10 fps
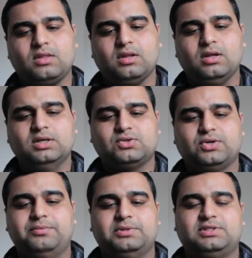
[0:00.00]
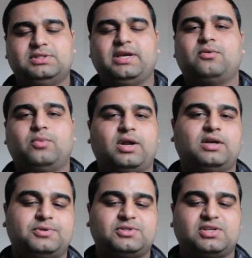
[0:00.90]
so he will take
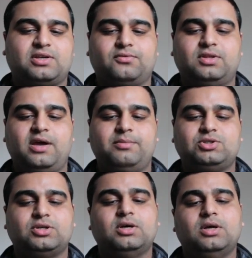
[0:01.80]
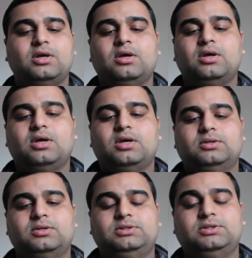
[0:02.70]
100% of the damage.
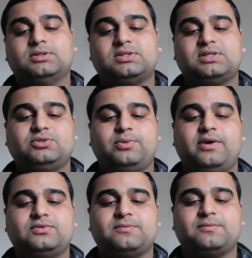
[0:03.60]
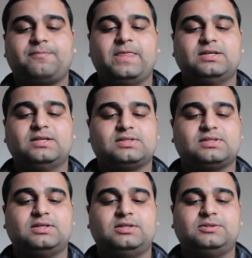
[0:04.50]
Slash Waves is
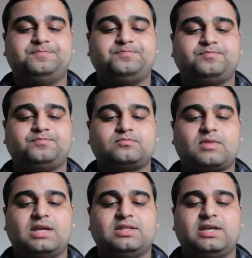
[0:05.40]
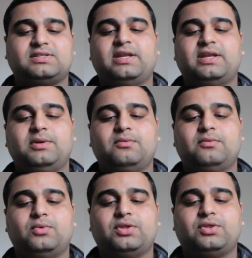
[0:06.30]
attacks an enemy
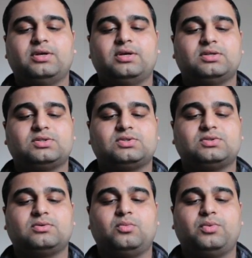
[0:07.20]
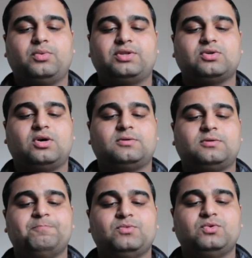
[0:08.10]
with a sword
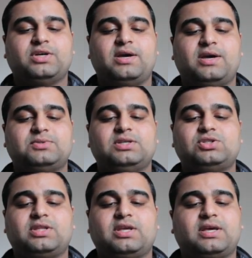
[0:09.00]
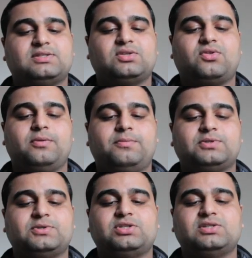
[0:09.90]
2 times. Each attack has a
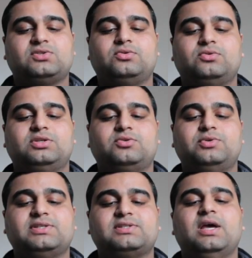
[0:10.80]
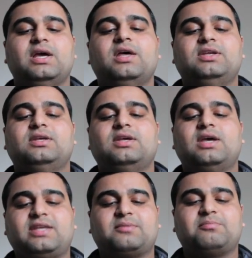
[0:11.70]
30% chance to decrease the
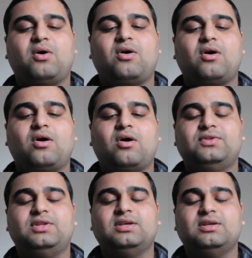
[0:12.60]
attack power of the